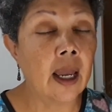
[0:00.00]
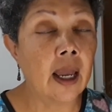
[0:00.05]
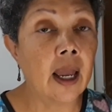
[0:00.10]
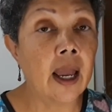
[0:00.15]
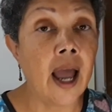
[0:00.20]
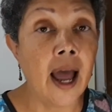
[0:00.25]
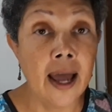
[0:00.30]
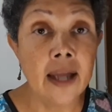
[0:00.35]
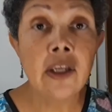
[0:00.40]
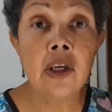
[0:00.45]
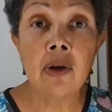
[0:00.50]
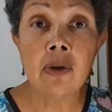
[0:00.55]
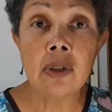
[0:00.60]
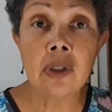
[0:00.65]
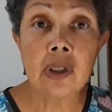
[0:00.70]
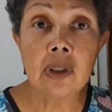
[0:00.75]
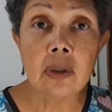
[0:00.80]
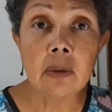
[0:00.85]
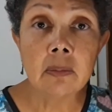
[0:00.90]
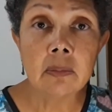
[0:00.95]

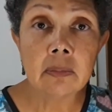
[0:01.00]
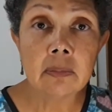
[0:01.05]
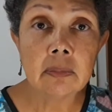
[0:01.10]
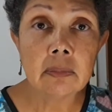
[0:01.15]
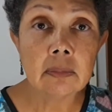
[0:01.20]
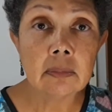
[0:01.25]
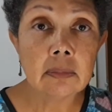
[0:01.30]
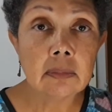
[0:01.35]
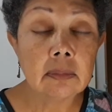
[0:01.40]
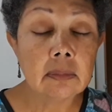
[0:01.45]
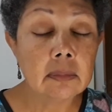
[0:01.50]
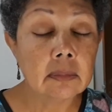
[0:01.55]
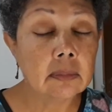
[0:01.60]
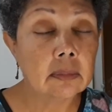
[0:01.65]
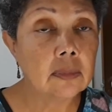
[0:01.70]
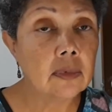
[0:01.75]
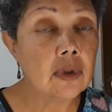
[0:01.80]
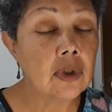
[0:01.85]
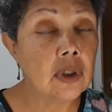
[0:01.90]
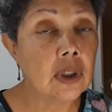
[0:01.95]
YouTube.
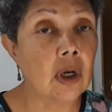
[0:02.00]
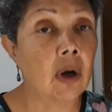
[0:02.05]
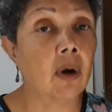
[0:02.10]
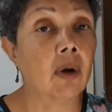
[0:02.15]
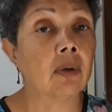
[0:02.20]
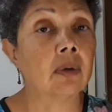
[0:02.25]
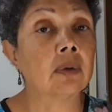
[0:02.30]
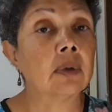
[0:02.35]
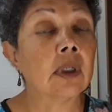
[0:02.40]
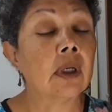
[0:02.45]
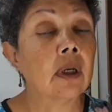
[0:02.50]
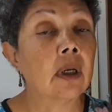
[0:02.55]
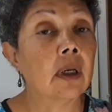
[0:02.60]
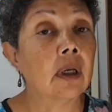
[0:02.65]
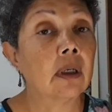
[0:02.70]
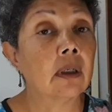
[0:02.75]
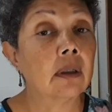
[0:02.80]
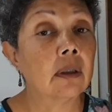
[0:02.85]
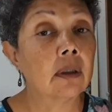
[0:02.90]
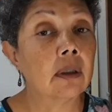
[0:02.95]
So
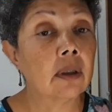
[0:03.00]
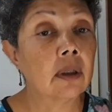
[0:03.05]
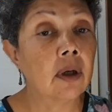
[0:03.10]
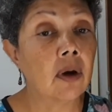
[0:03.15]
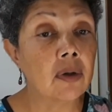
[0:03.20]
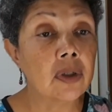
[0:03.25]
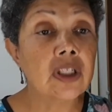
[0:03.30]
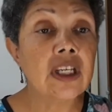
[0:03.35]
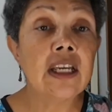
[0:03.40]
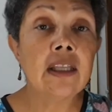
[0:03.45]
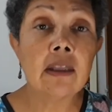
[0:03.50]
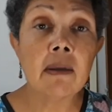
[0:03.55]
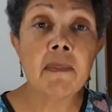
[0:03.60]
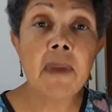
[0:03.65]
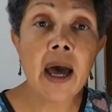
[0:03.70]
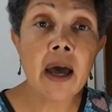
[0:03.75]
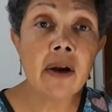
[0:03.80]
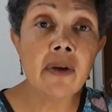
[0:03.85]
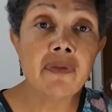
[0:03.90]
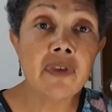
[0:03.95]
go seek them
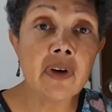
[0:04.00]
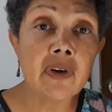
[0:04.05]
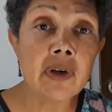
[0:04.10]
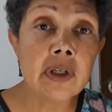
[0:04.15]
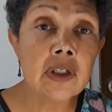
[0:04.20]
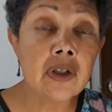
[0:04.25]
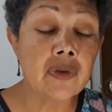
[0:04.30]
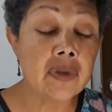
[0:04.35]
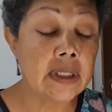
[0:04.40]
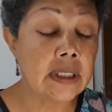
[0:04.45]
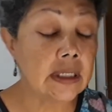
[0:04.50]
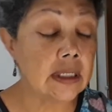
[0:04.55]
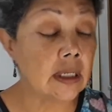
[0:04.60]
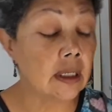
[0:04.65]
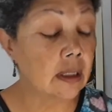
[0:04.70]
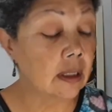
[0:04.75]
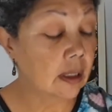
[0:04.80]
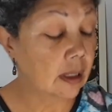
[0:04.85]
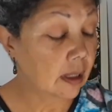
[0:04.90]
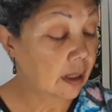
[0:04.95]
out if you're interested
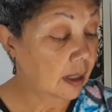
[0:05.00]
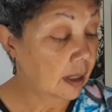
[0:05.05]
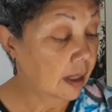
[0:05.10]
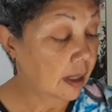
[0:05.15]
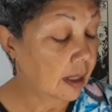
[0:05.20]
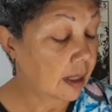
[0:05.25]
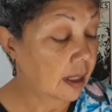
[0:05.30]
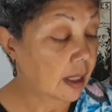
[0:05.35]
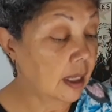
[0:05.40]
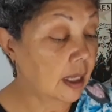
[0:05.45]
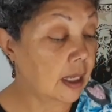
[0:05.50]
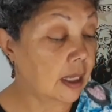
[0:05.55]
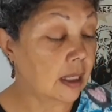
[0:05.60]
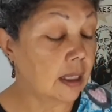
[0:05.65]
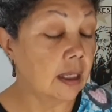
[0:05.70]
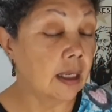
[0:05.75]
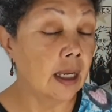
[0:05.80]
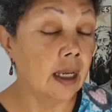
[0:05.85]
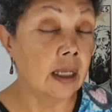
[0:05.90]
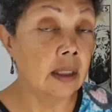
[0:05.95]
in
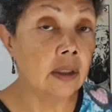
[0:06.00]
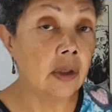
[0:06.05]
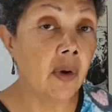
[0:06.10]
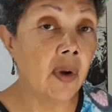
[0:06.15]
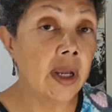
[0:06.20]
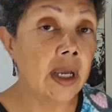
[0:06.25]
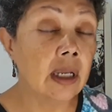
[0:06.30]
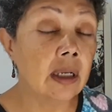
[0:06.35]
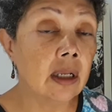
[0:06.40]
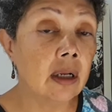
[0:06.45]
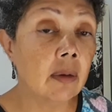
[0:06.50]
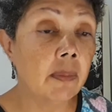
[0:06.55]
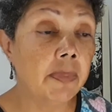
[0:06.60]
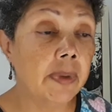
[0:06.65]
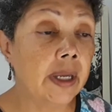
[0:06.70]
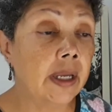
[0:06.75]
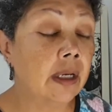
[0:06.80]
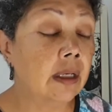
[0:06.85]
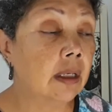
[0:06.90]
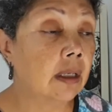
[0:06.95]
knowing a little
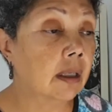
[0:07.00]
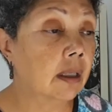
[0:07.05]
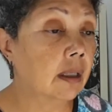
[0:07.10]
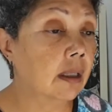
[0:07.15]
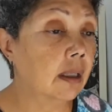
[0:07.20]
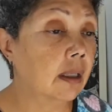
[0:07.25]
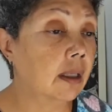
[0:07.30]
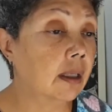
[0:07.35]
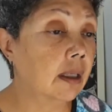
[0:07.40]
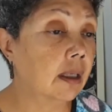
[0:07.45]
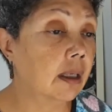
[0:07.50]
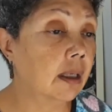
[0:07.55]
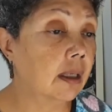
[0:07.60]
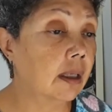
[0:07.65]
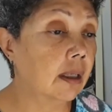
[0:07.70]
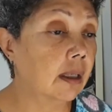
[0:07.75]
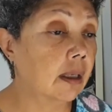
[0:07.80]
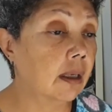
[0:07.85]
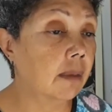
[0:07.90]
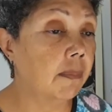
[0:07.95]
bit
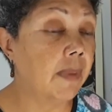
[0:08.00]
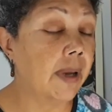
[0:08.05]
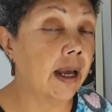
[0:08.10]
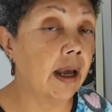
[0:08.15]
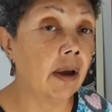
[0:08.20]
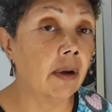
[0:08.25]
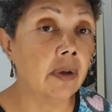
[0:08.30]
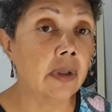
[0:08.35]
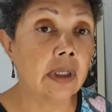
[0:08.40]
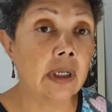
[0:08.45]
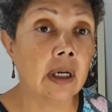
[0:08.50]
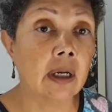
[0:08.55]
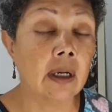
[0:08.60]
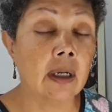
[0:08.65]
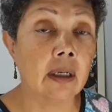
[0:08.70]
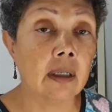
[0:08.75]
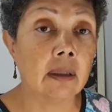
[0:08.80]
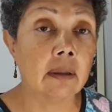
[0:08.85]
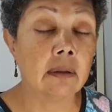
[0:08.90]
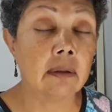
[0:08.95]
about,
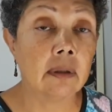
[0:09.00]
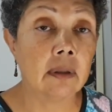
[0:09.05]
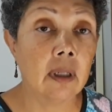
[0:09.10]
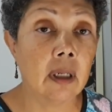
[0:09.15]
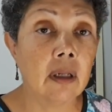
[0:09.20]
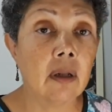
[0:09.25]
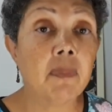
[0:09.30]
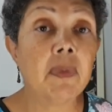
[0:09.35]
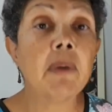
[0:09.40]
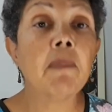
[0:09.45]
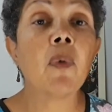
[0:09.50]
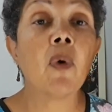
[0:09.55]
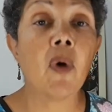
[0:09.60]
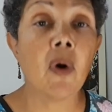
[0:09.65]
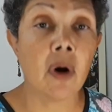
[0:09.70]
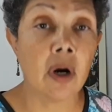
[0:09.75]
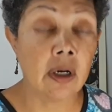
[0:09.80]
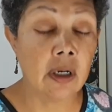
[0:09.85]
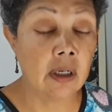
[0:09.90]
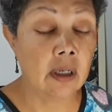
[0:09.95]
a little bit
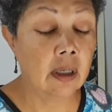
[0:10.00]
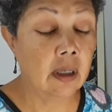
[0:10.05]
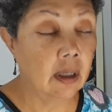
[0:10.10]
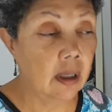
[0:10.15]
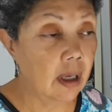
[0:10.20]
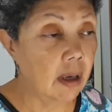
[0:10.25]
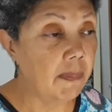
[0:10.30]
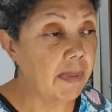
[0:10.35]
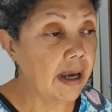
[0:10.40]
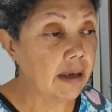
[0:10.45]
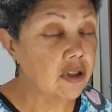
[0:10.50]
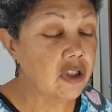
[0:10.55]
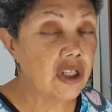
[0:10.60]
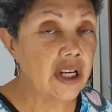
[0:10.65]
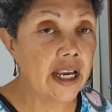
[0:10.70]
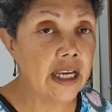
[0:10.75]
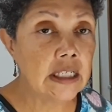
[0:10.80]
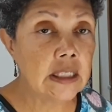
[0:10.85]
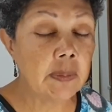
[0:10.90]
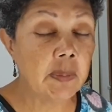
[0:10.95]
more about
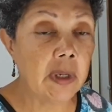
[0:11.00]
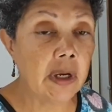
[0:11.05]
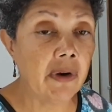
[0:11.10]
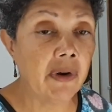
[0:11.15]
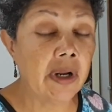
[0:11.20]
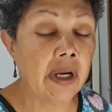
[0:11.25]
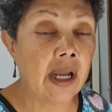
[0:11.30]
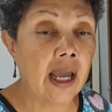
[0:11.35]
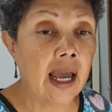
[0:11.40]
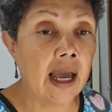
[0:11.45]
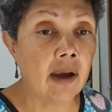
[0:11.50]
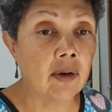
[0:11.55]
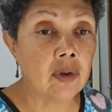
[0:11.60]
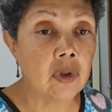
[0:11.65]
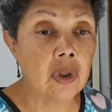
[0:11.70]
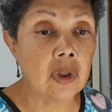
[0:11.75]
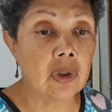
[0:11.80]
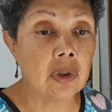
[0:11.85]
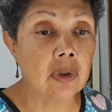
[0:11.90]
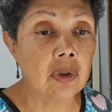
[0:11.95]
Shakespeare and how
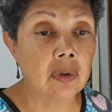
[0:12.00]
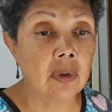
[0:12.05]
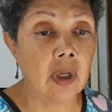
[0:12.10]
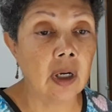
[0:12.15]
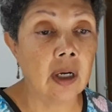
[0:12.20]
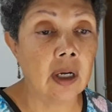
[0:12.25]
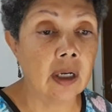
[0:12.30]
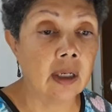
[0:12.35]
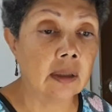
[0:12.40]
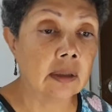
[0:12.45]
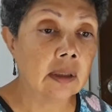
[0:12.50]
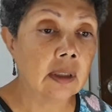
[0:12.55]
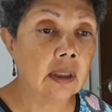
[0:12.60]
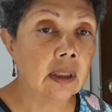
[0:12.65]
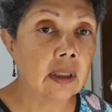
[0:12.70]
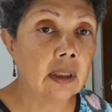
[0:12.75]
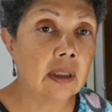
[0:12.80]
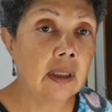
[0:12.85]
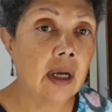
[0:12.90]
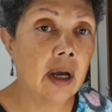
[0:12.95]

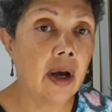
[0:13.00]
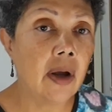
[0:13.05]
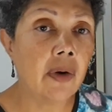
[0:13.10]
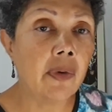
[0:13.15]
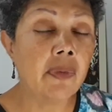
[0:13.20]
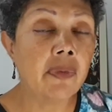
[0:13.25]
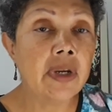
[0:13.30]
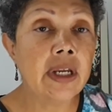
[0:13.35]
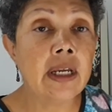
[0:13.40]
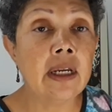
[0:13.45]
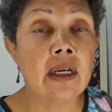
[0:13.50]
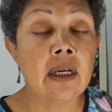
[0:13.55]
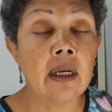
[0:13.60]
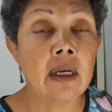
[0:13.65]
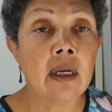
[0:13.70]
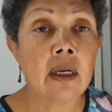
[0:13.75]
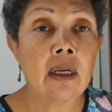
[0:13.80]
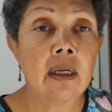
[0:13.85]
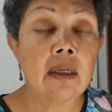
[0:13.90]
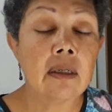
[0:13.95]
to read
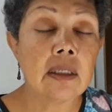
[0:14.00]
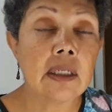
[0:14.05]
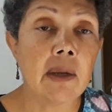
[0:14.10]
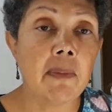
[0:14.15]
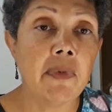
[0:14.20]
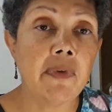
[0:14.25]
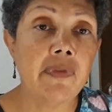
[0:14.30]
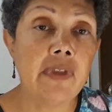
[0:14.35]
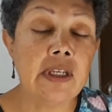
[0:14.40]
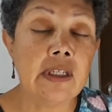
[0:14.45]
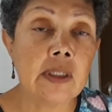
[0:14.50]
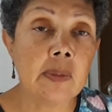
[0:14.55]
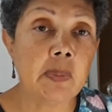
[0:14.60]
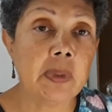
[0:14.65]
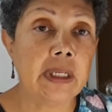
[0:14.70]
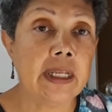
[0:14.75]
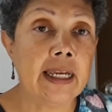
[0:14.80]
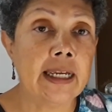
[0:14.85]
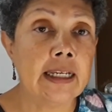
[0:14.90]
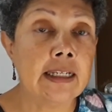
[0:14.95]
some of these
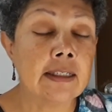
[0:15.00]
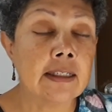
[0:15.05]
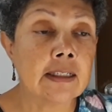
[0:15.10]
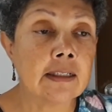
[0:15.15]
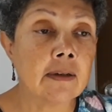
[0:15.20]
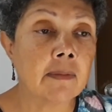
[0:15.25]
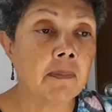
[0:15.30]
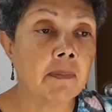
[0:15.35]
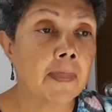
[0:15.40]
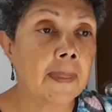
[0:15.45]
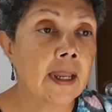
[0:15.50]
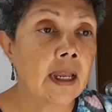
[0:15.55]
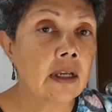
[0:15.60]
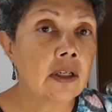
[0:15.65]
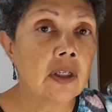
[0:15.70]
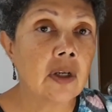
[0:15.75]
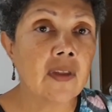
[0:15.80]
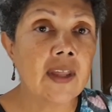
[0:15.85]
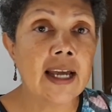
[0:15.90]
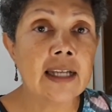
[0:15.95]
plays.
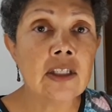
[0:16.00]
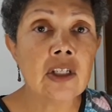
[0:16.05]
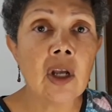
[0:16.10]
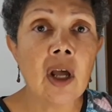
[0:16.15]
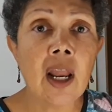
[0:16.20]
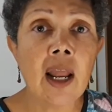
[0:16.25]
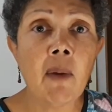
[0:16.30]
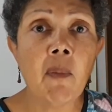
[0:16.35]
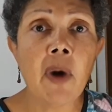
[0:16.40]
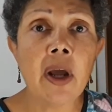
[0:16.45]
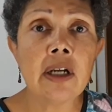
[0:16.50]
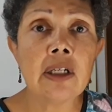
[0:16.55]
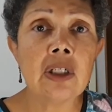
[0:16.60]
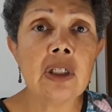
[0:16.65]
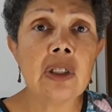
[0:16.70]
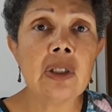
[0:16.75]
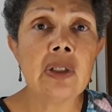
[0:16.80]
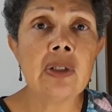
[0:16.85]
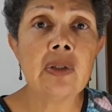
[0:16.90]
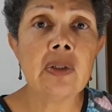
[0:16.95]
So that's all I wanted
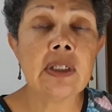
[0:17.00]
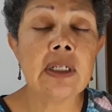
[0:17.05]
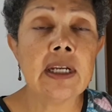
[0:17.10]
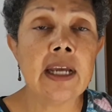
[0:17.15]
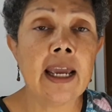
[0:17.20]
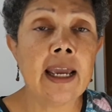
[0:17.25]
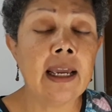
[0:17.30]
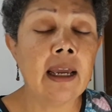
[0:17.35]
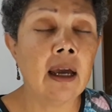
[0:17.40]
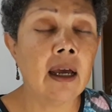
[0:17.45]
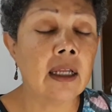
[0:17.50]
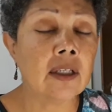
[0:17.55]
to do today.